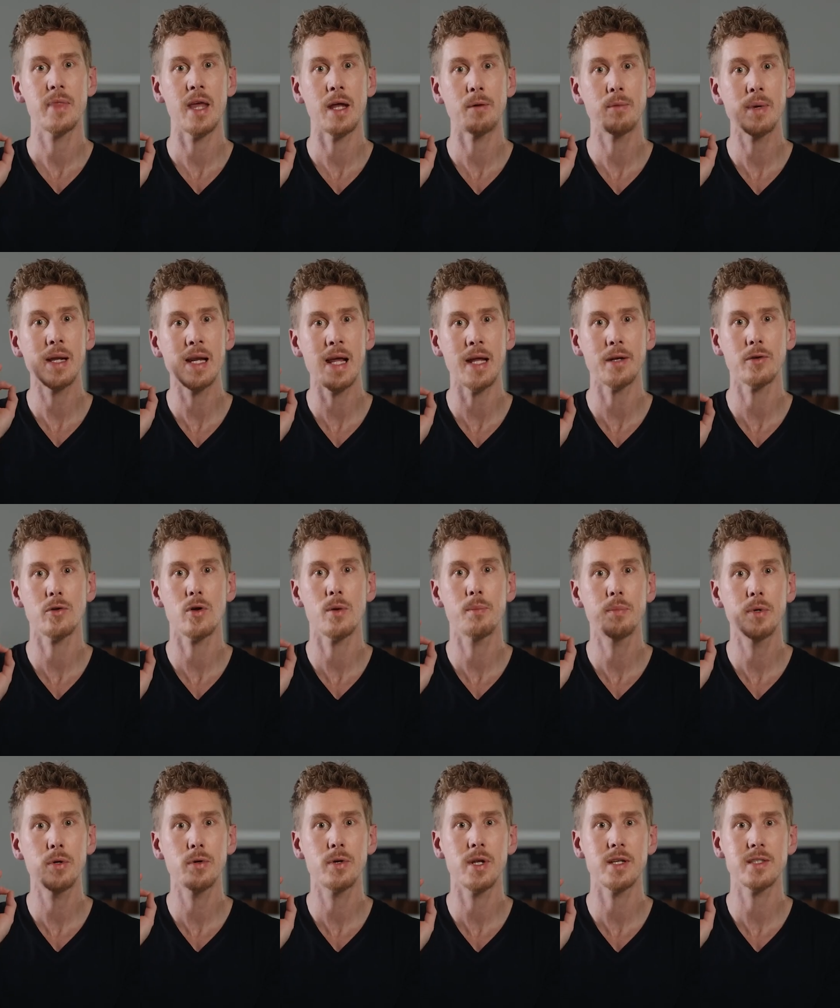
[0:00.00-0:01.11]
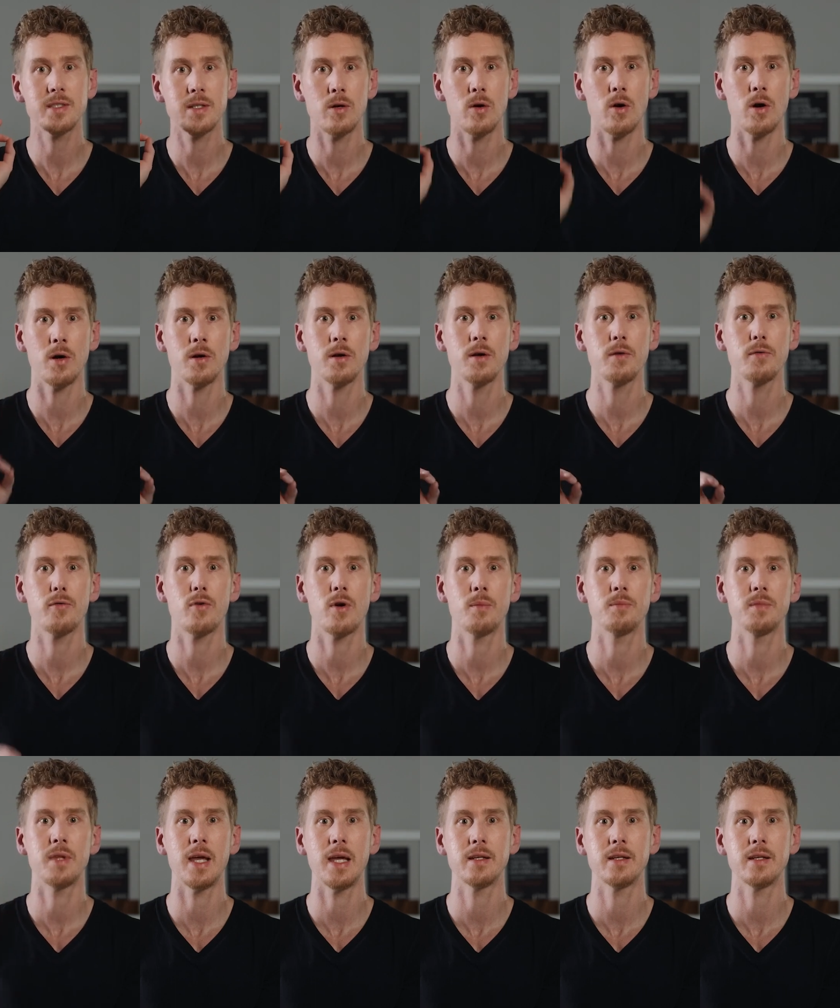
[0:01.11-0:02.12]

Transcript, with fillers: that we let computers learn from